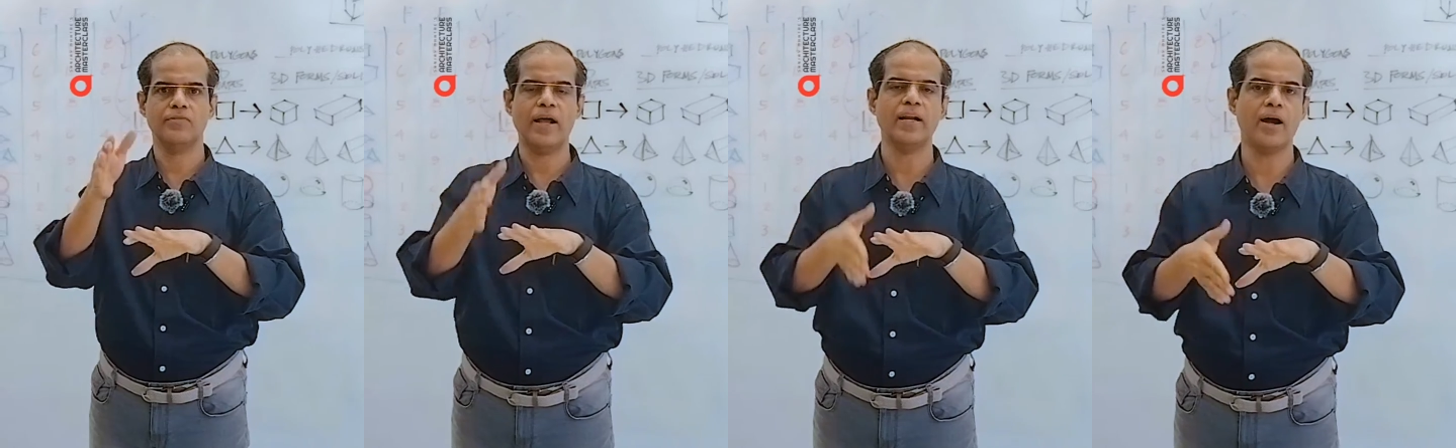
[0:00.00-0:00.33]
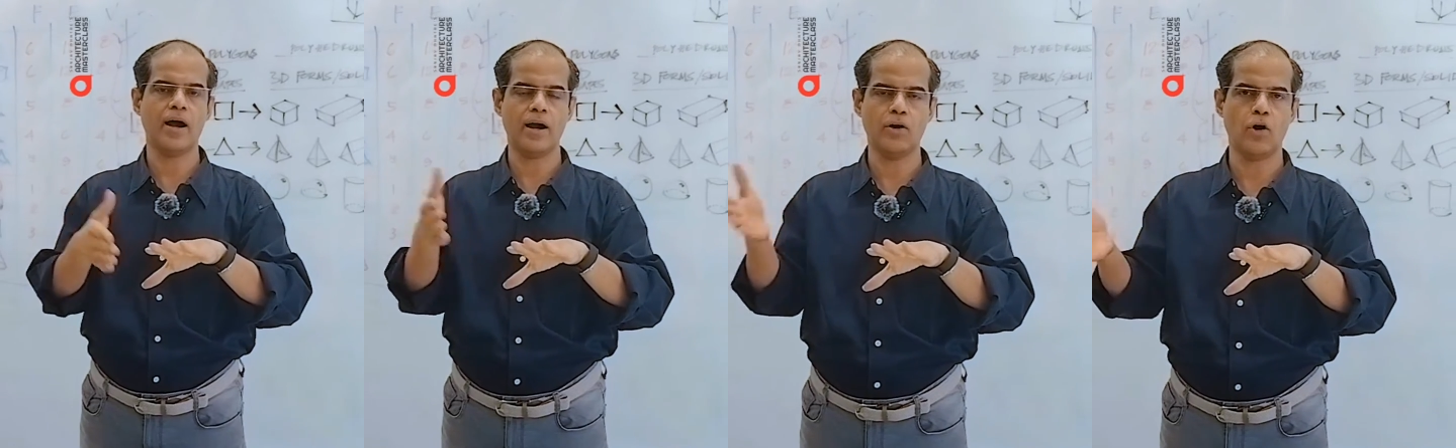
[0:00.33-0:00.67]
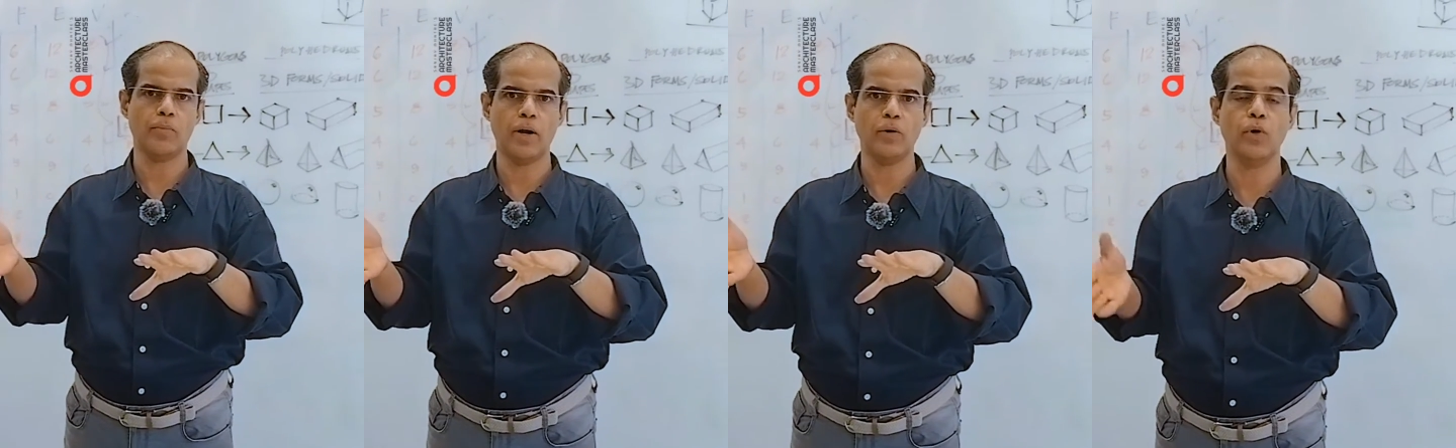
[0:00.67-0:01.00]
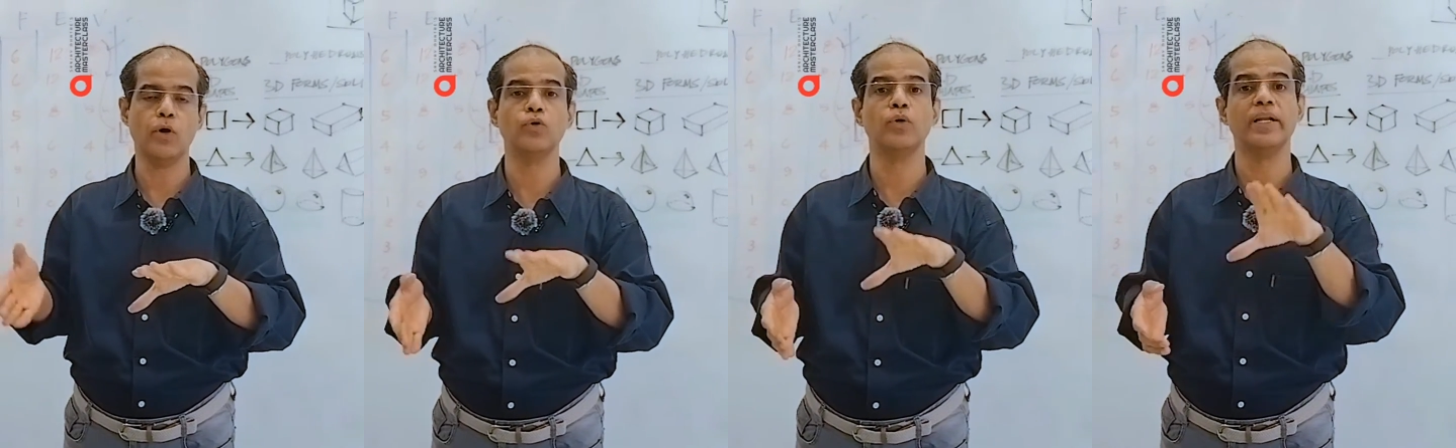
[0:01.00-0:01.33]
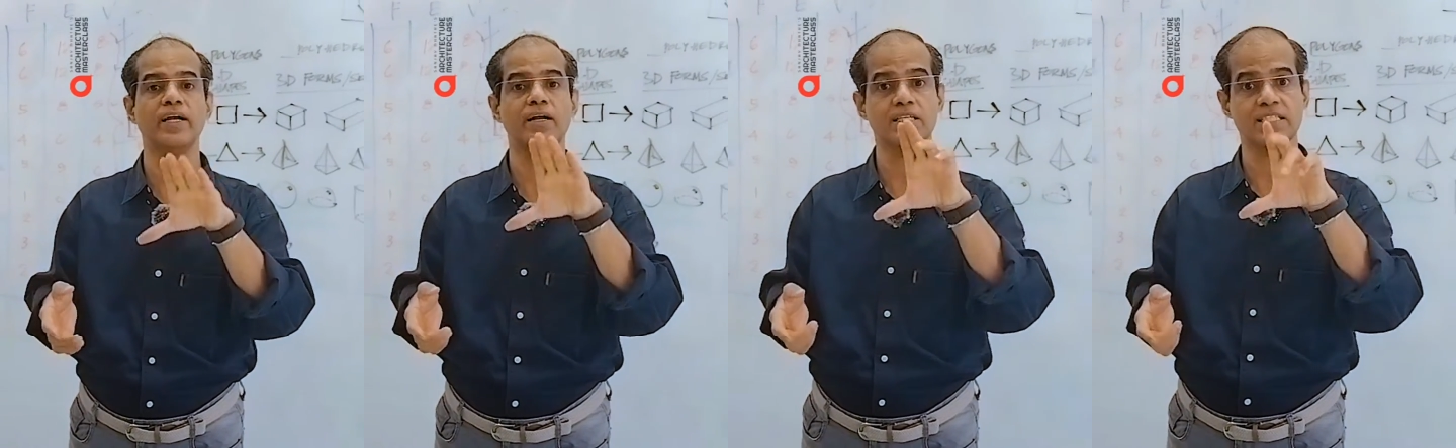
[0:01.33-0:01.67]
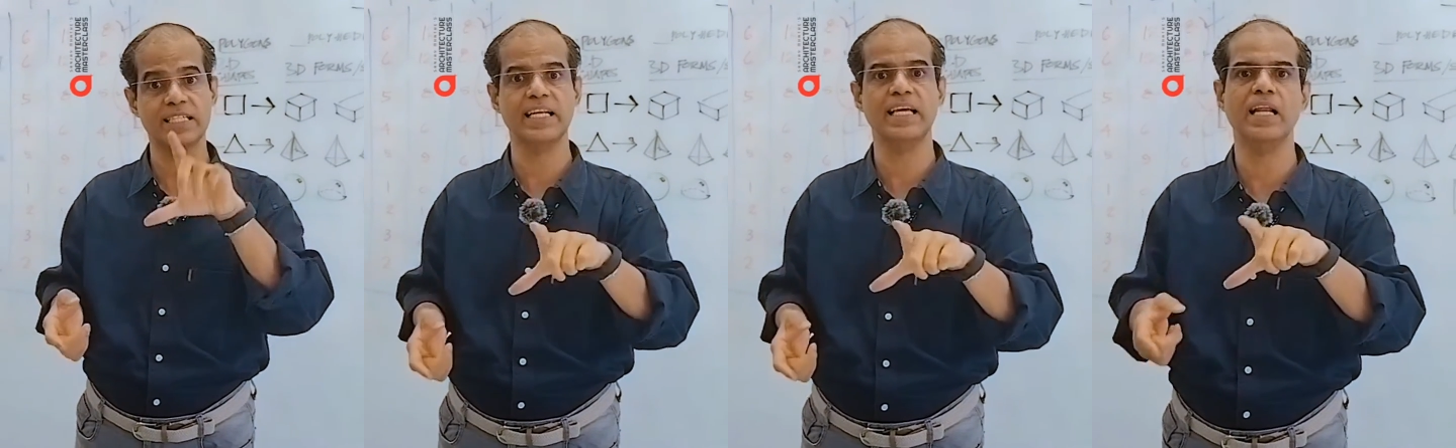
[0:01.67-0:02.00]
card or mount board, you will need a
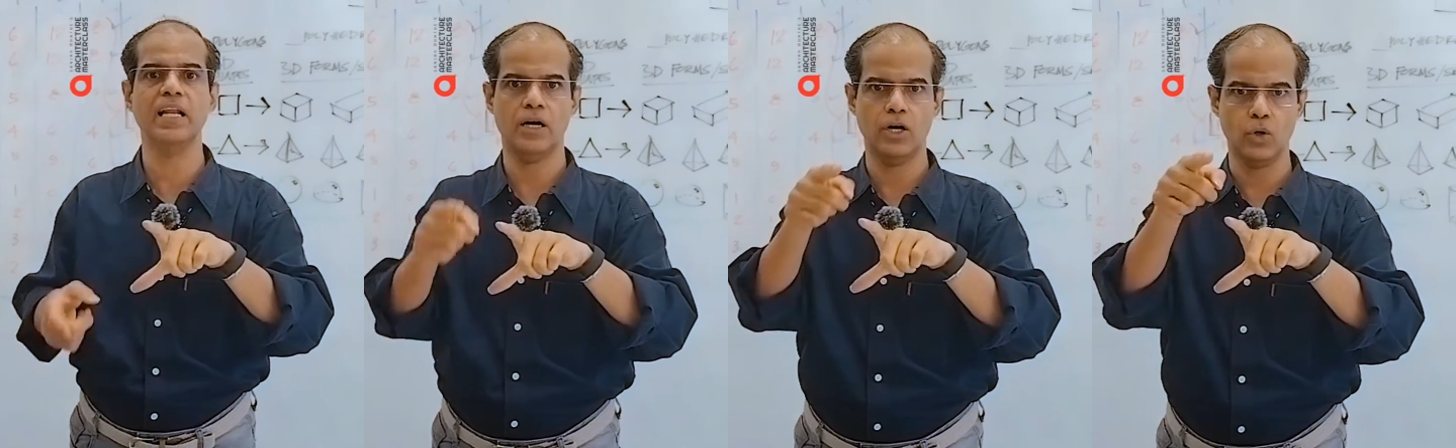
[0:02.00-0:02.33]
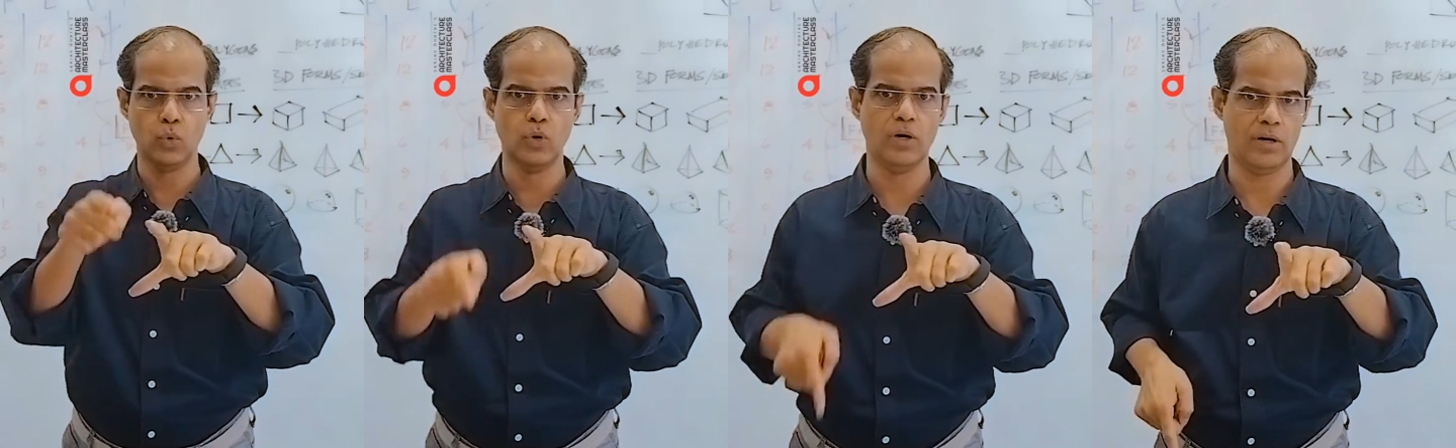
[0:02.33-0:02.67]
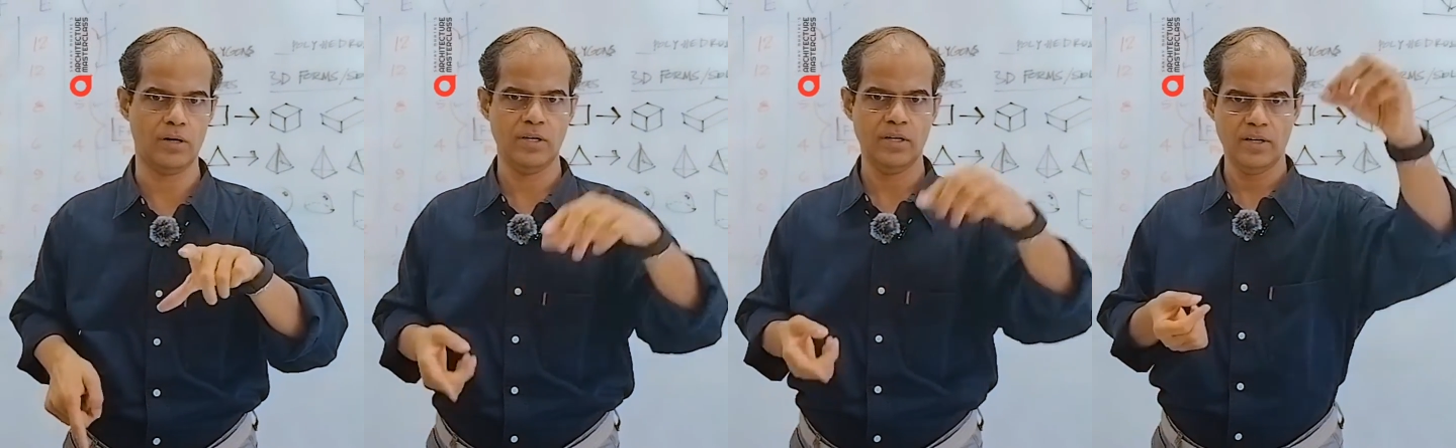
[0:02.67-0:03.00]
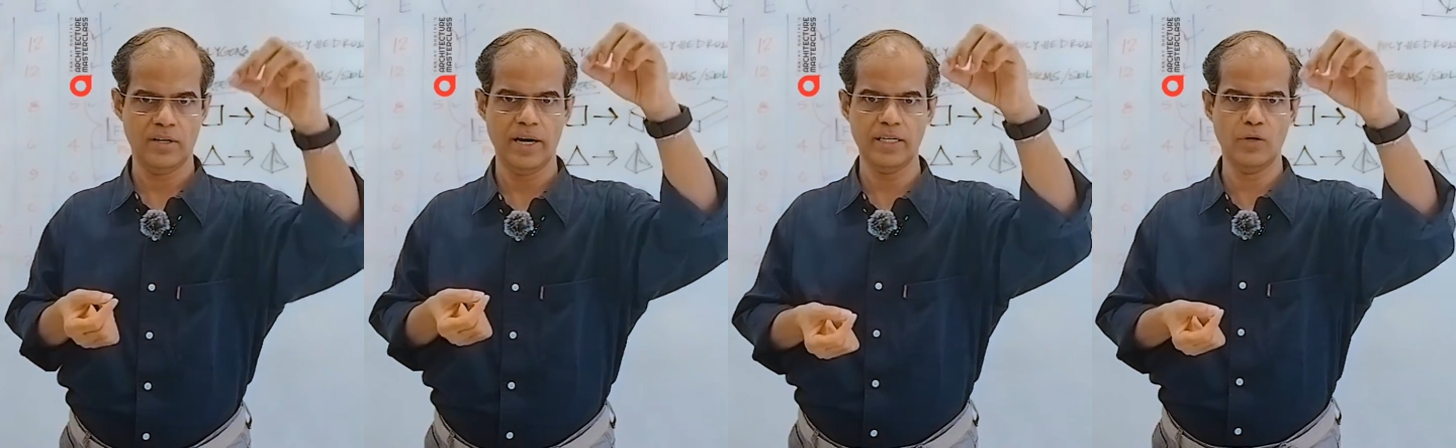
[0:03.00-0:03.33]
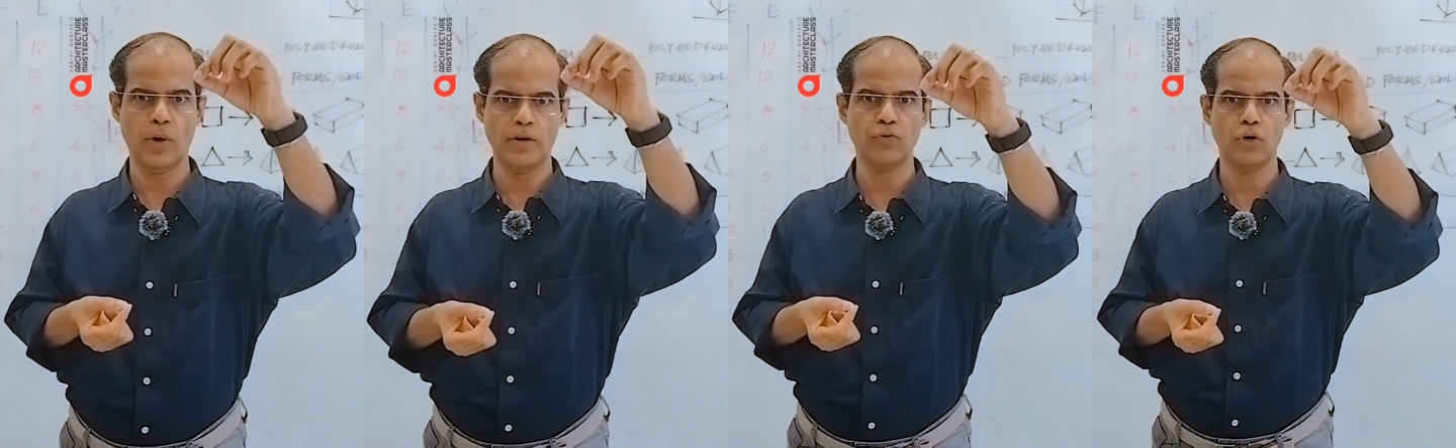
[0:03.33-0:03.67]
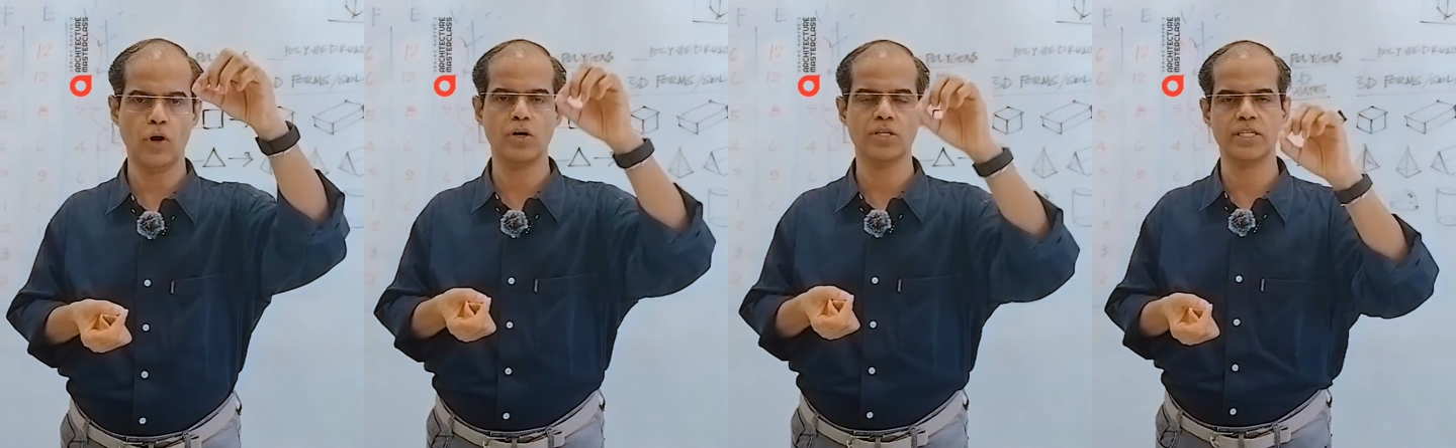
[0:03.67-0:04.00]
steel ruler, right? The 1 foot
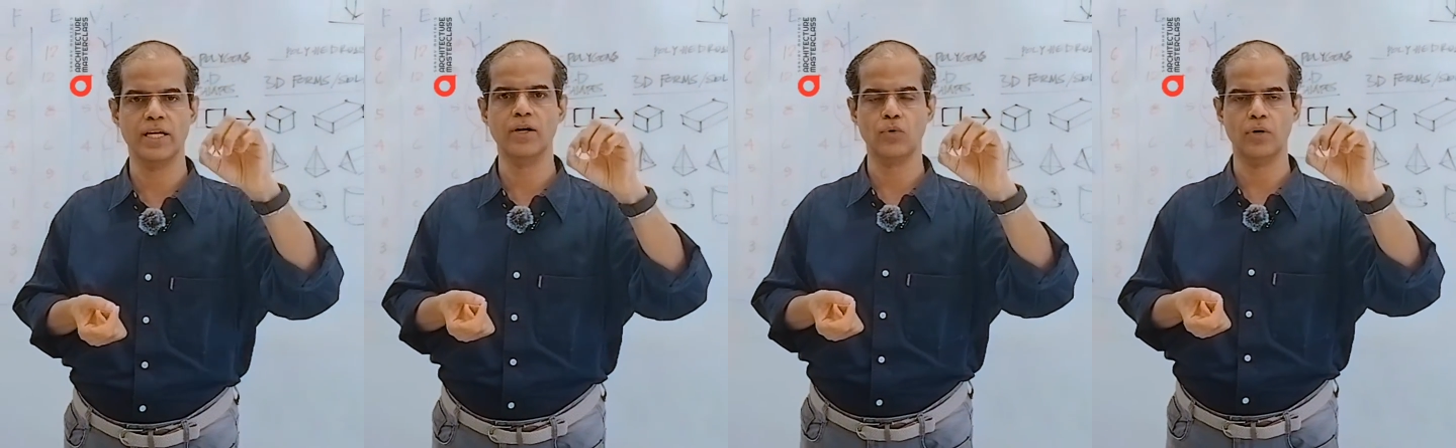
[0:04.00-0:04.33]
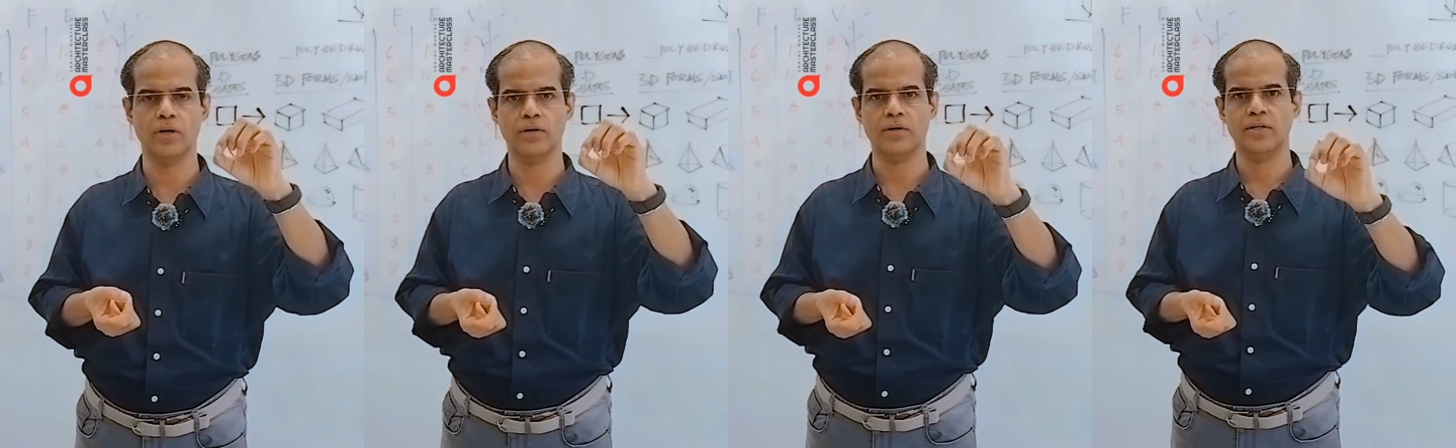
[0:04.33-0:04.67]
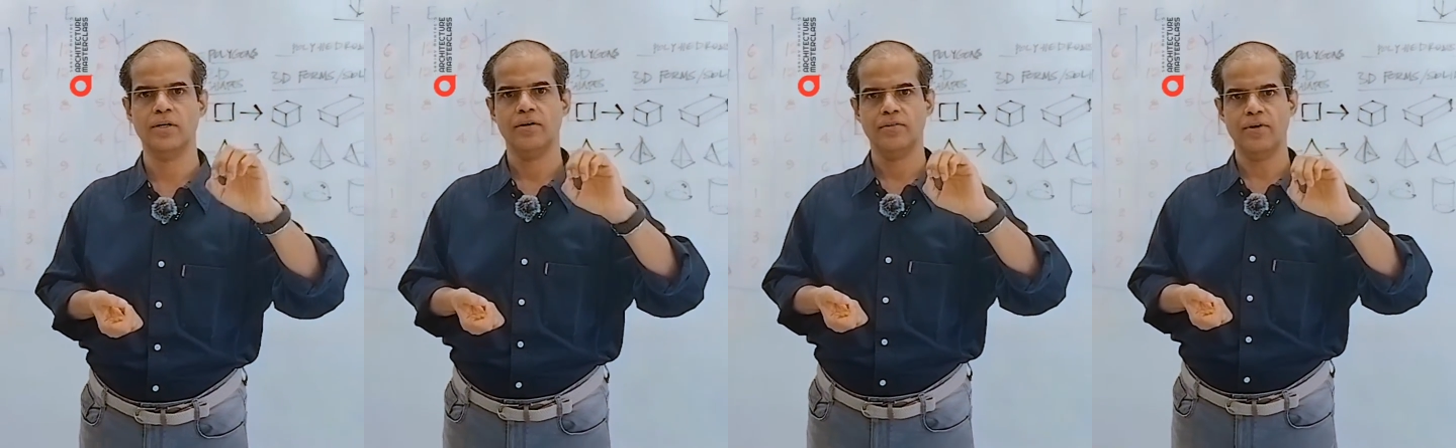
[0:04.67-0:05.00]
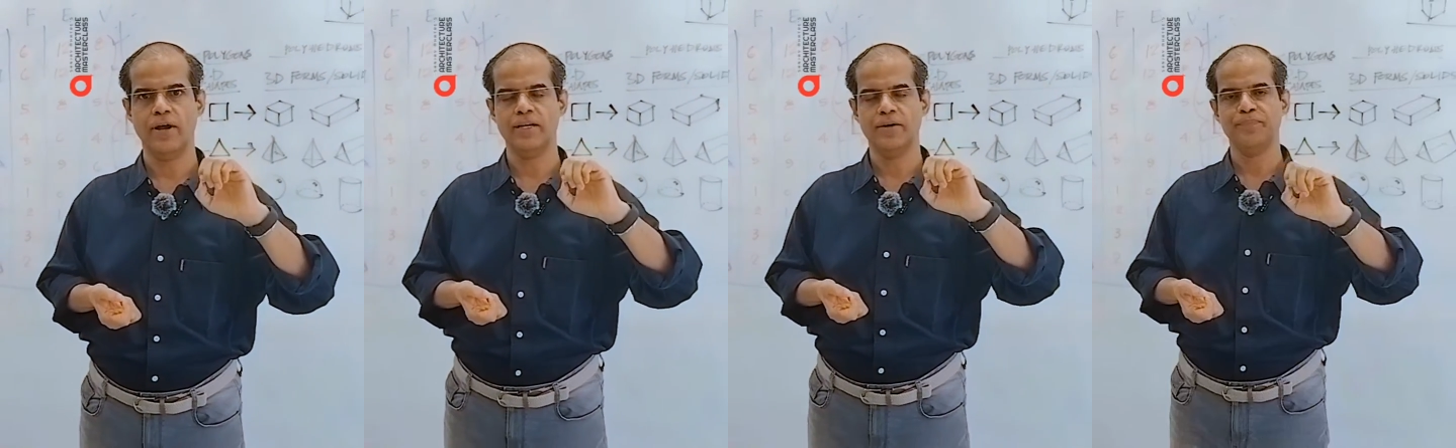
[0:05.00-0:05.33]
long steel ruler, right?